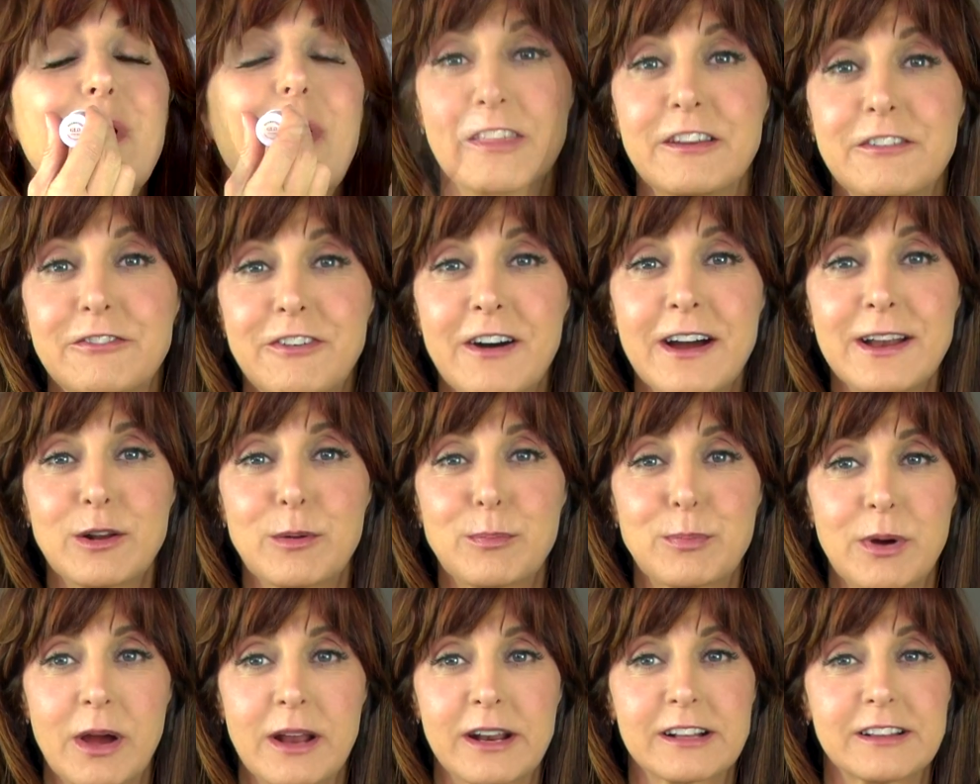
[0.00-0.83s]
The final
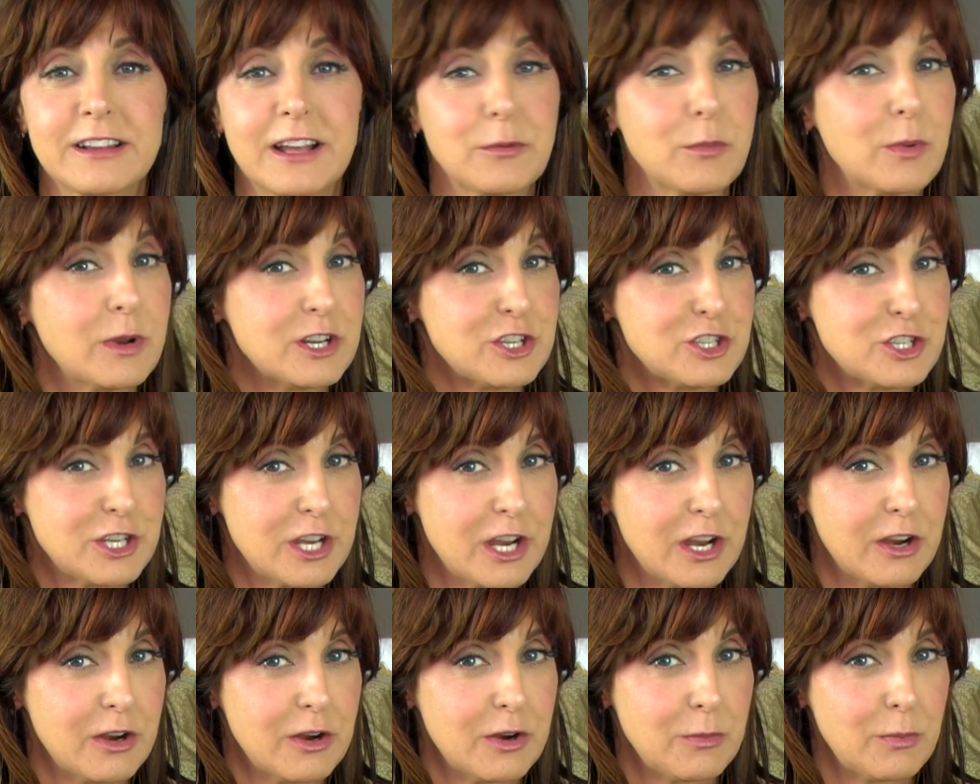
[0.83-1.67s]
product I want to
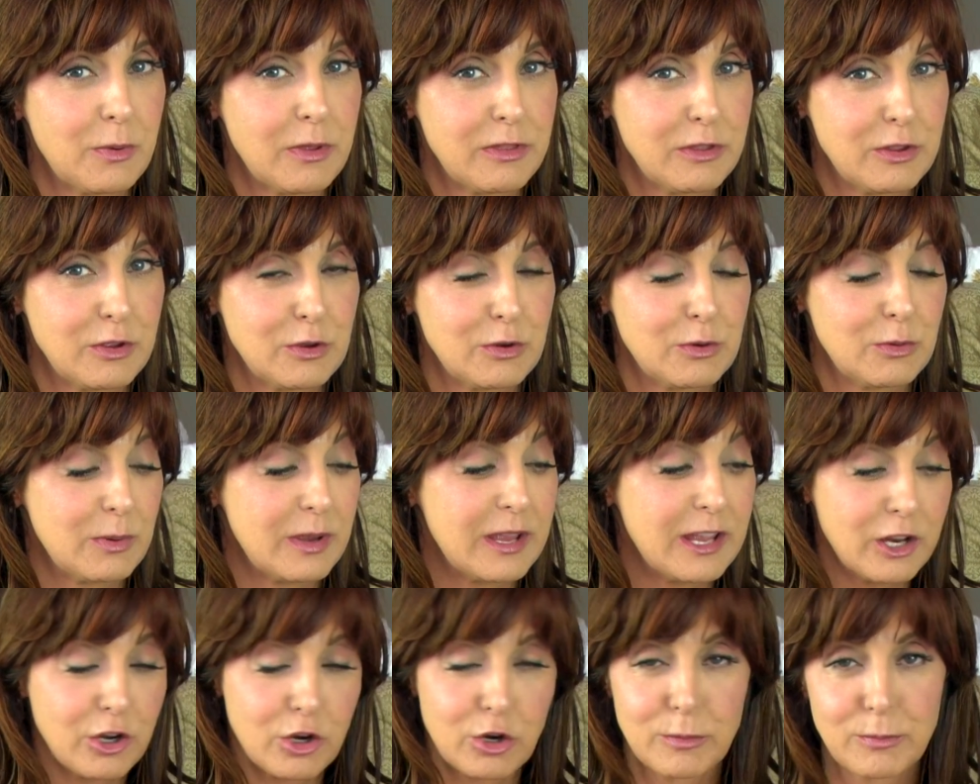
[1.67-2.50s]
share with you
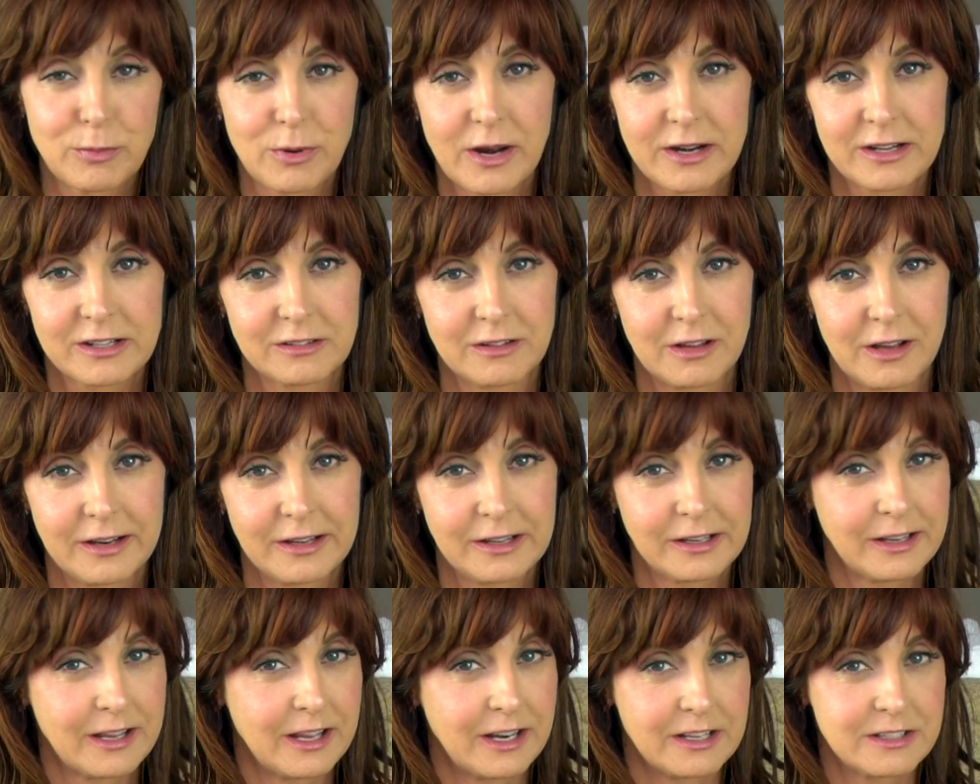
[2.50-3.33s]
in her product line,
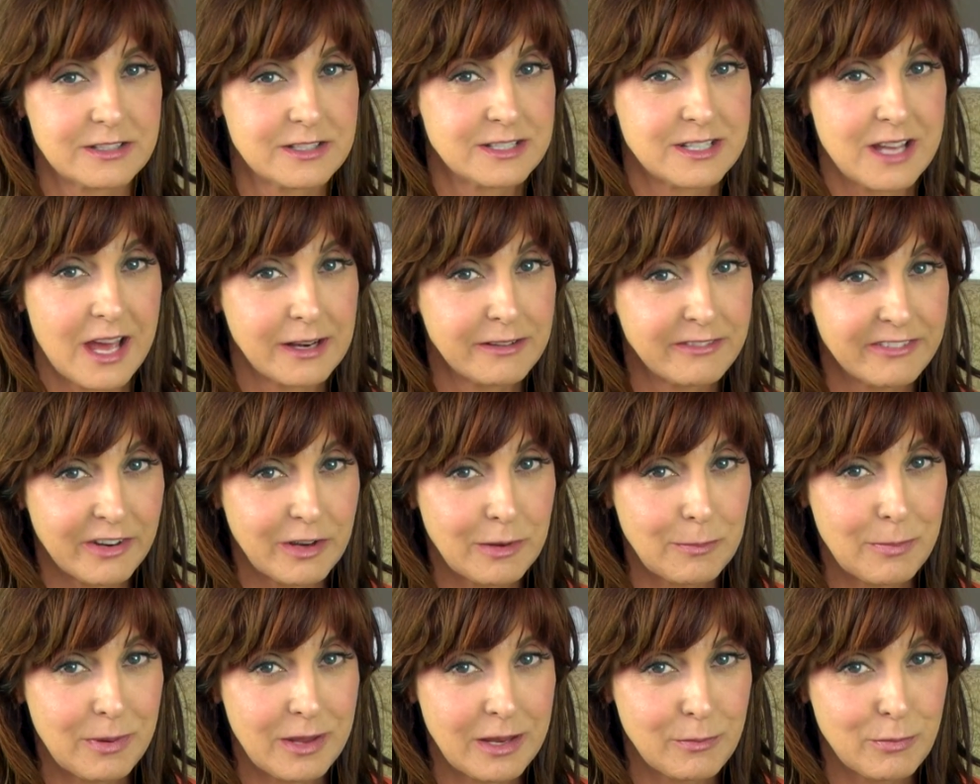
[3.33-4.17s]
again, it's not a
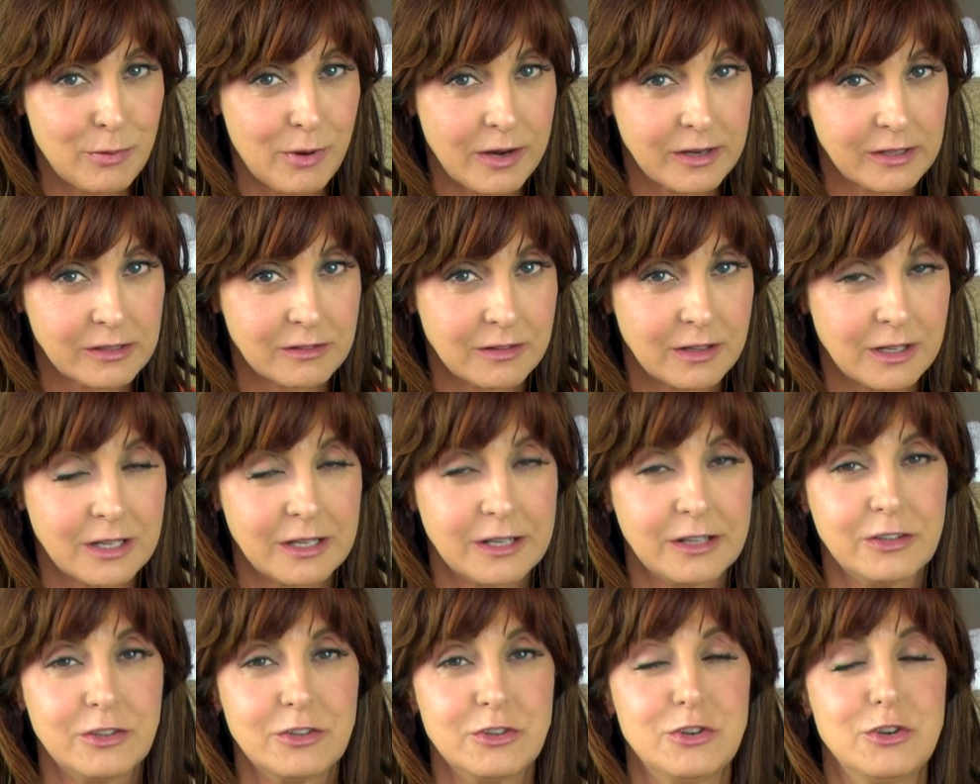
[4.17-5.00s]
very big product
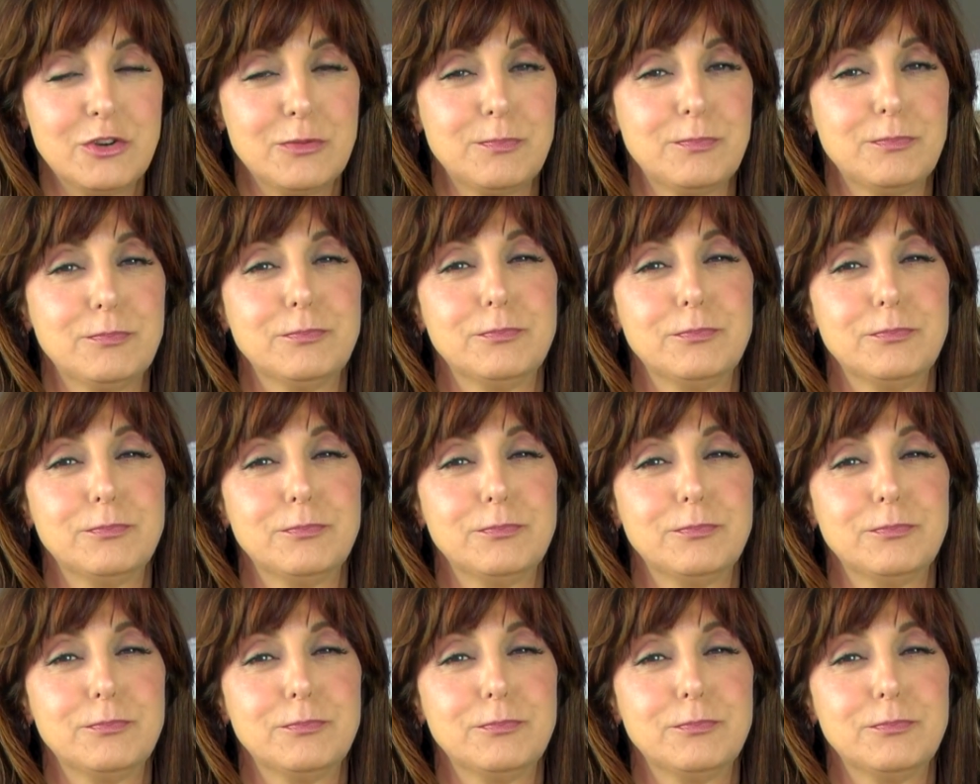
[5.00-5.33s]
line,